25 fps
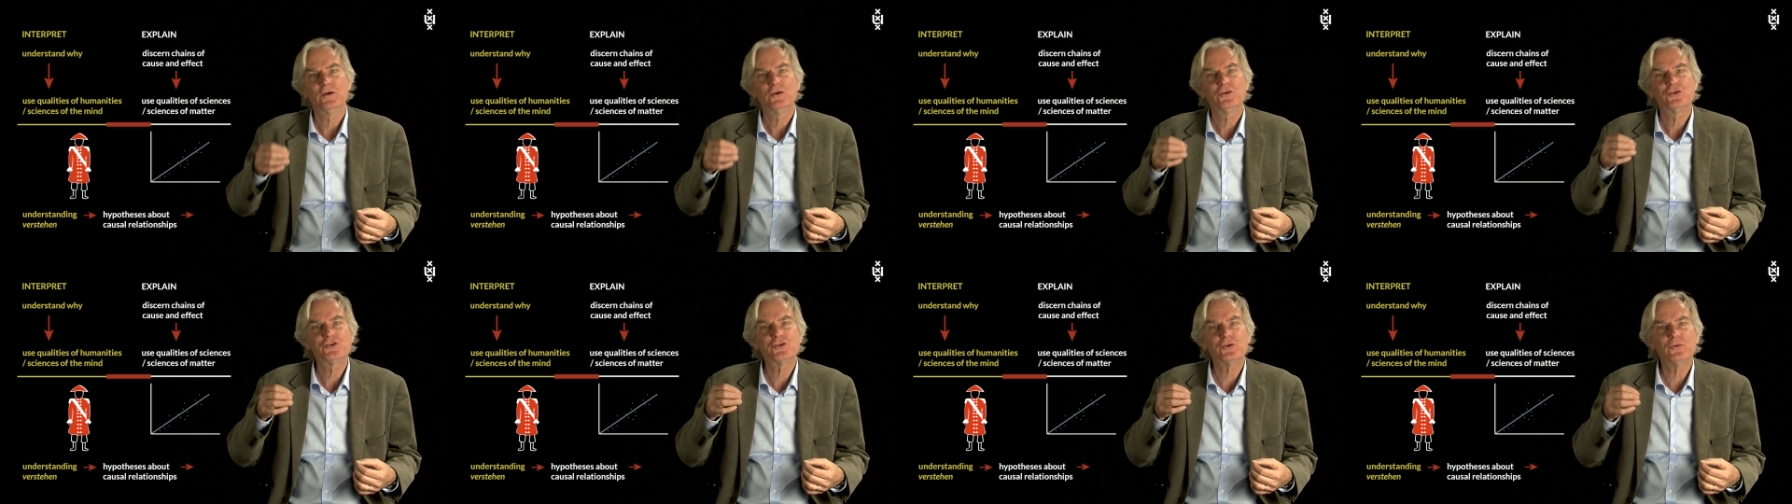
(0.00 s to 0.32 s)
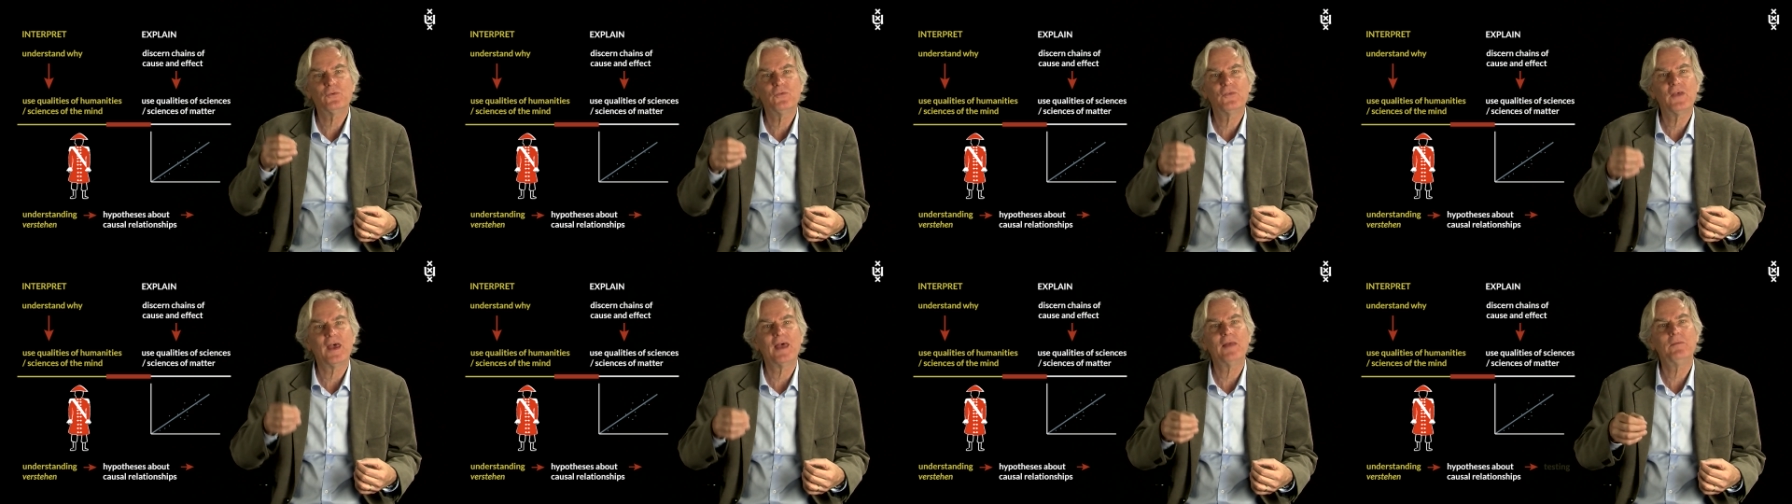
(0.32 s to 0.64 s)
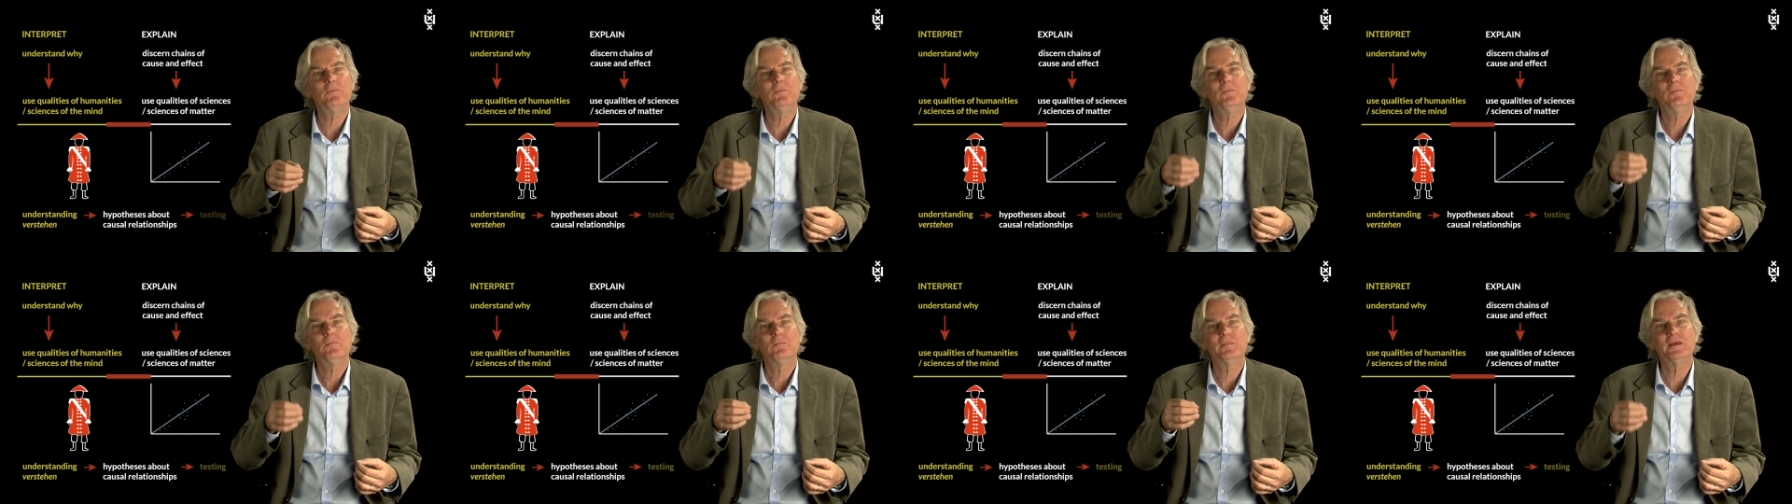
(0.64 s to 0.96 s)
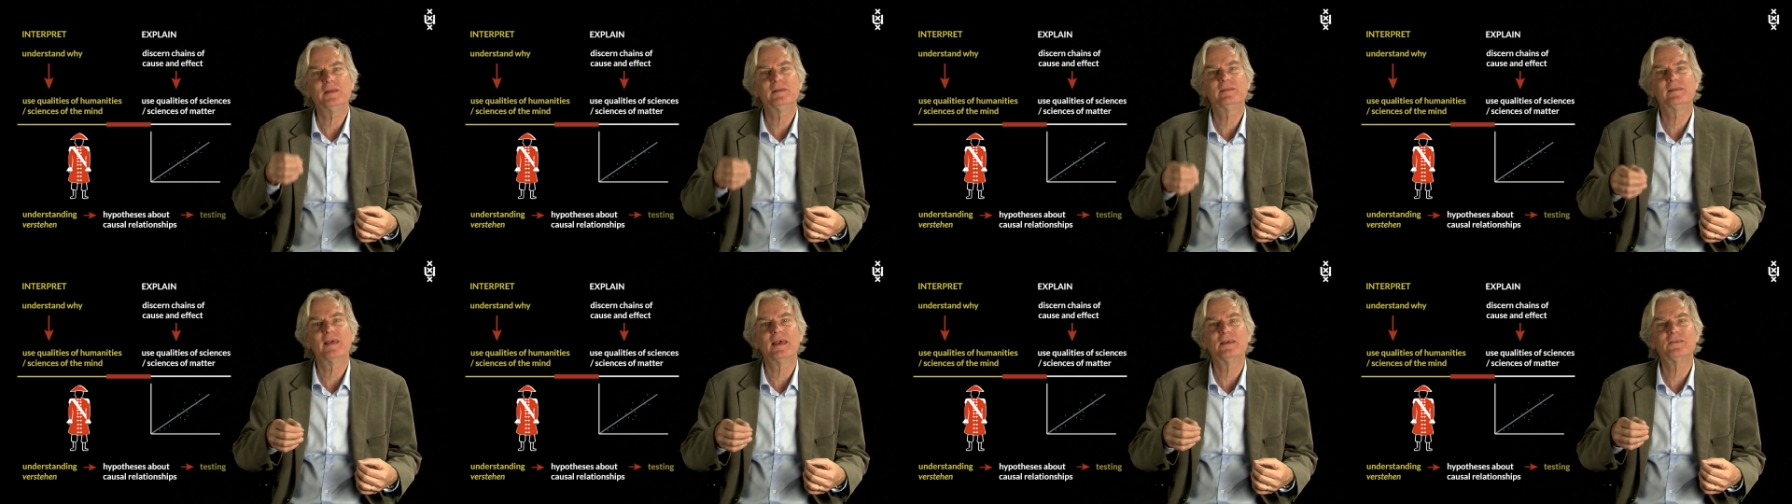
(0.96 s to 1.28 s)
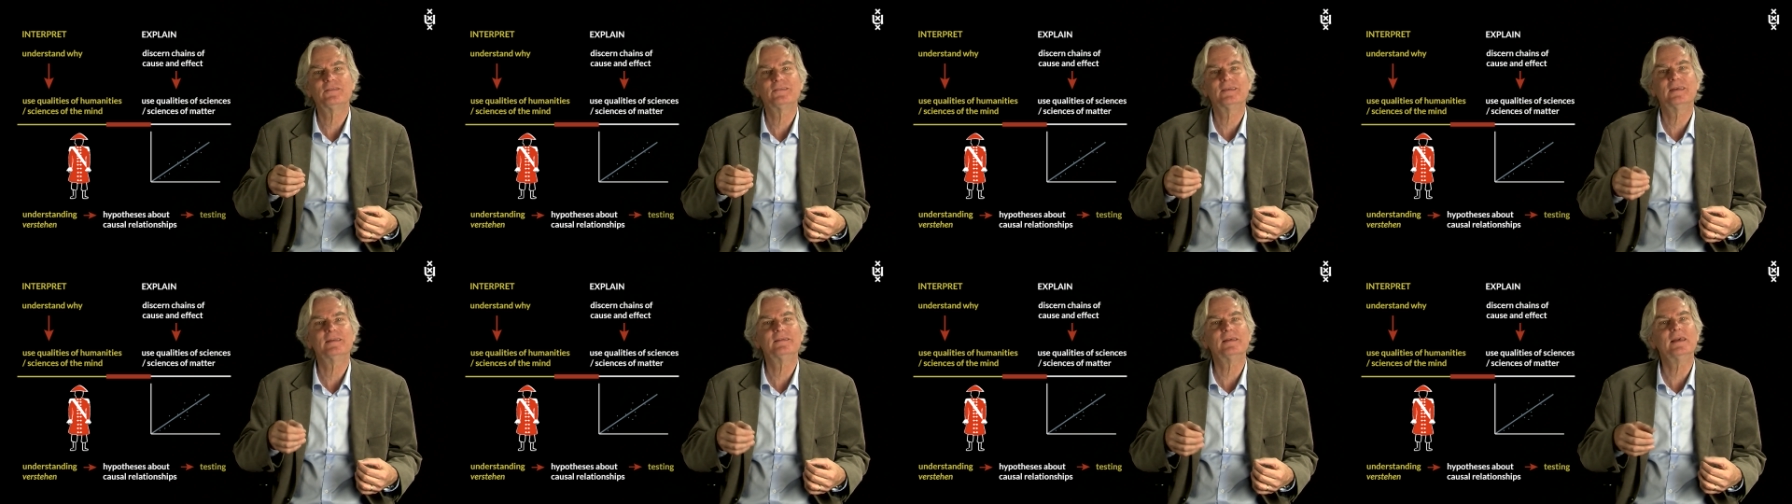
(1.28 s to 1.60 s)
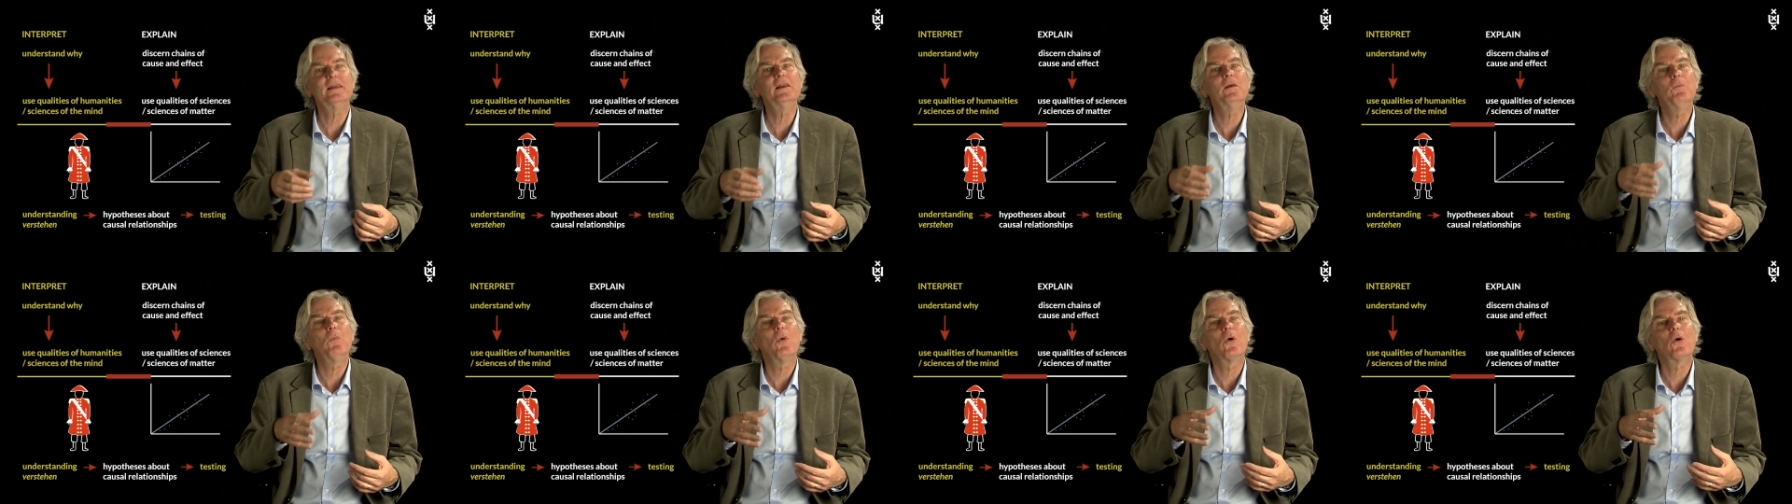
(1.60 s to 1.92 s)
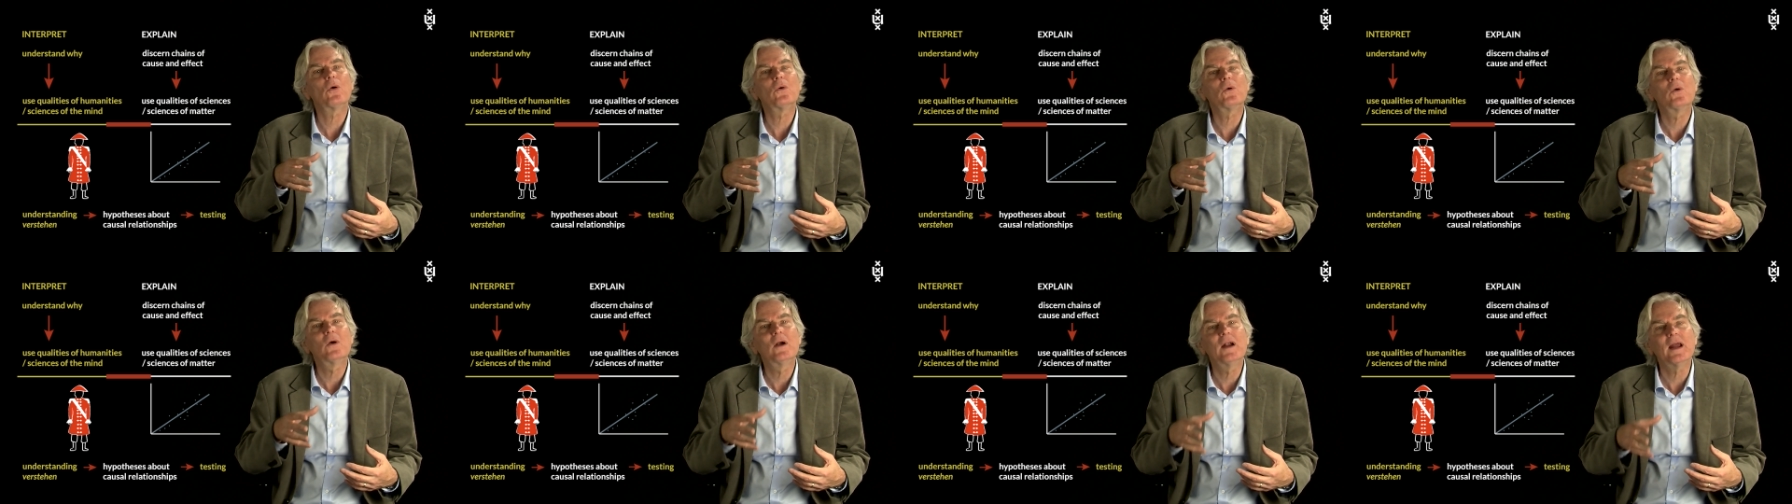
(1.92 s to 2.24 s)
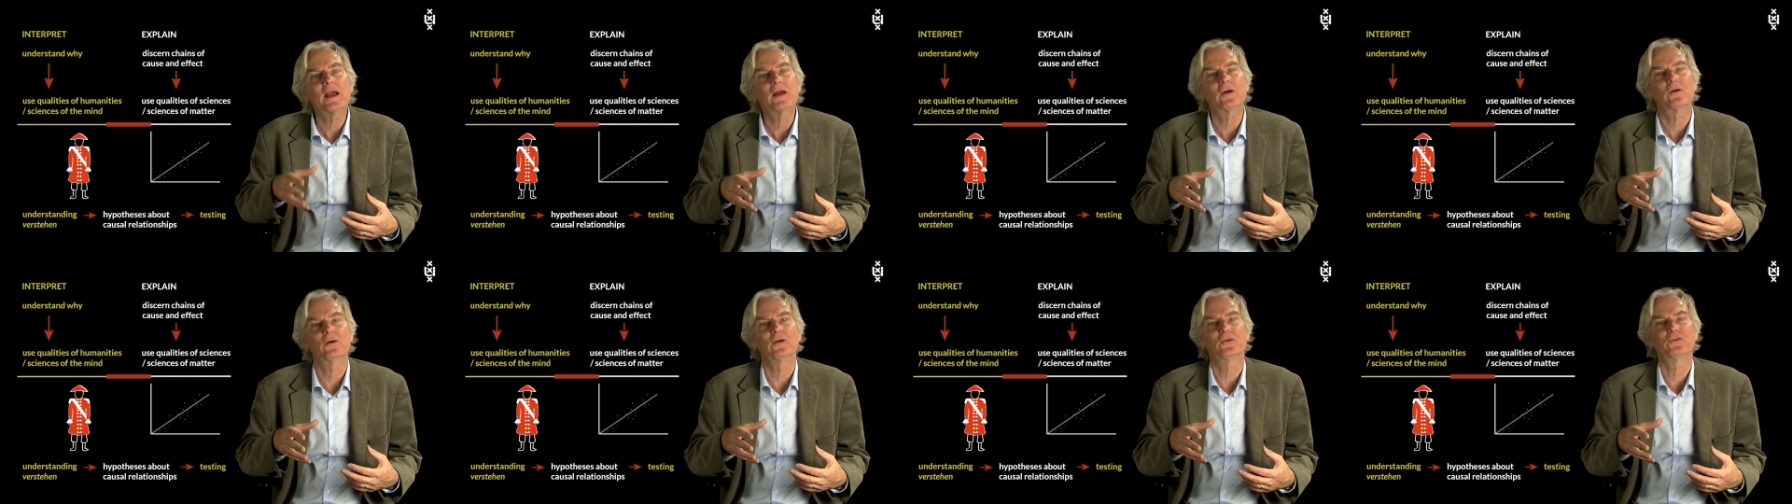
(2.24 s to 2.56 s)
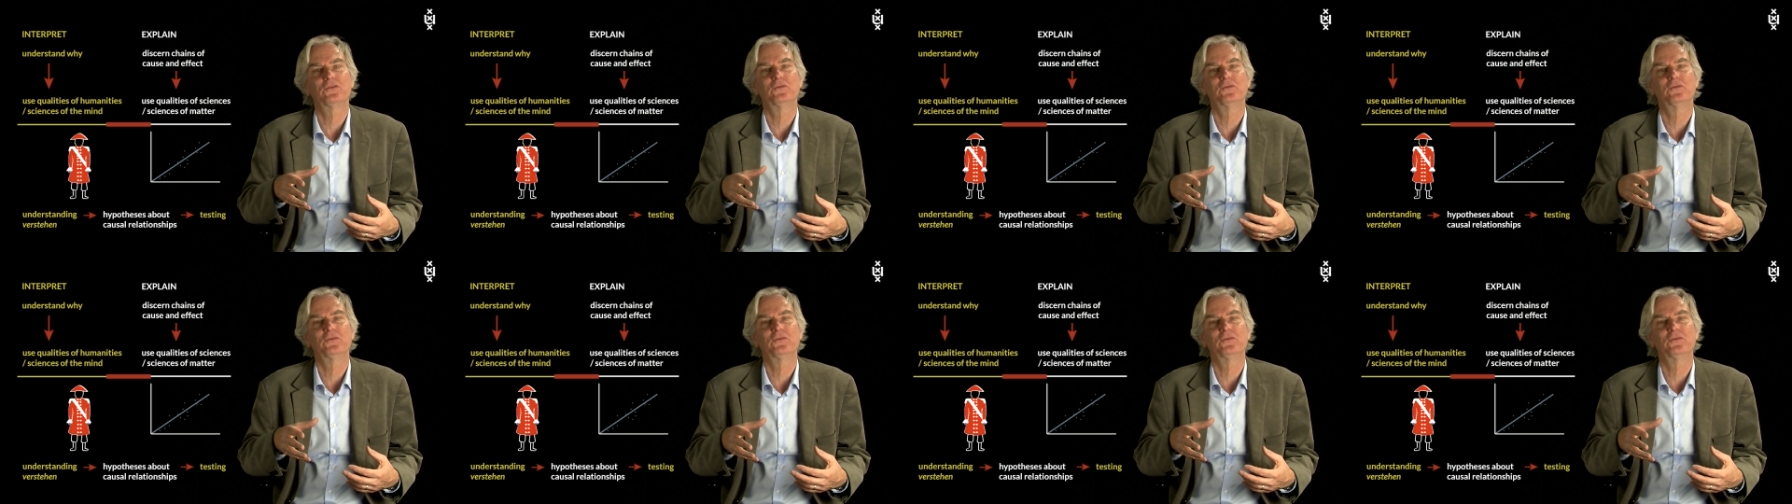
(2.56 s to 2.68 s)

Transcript: should then be tested in a more rigorous